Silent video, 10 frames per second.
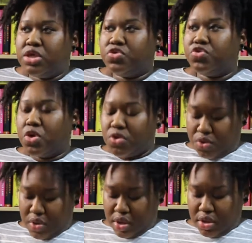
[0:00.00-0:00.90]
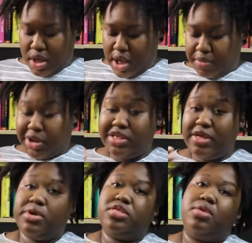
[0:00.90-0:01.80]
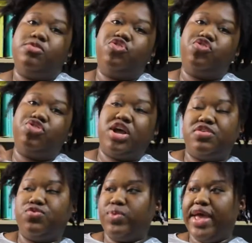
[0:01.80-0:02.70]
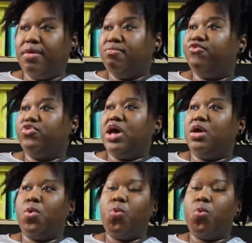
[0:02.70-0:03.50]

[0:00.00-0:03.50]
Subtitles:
So I'm going to take my time and just try to aim for like